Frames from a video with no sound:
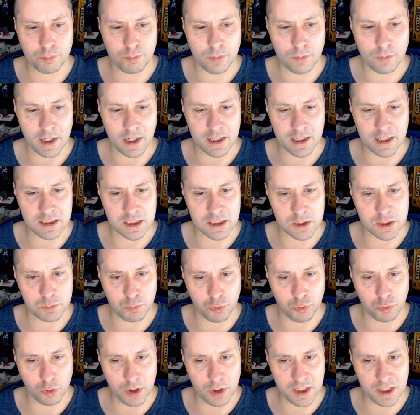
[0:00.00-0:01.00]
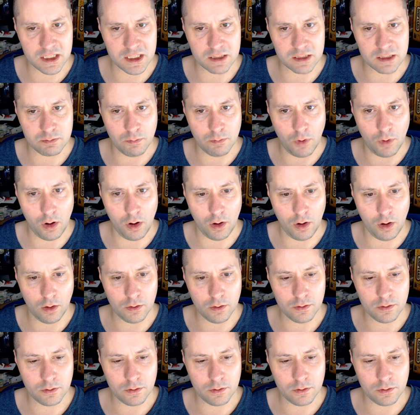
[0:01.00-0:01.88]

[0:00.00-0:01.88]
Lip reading: guess it's pretty small.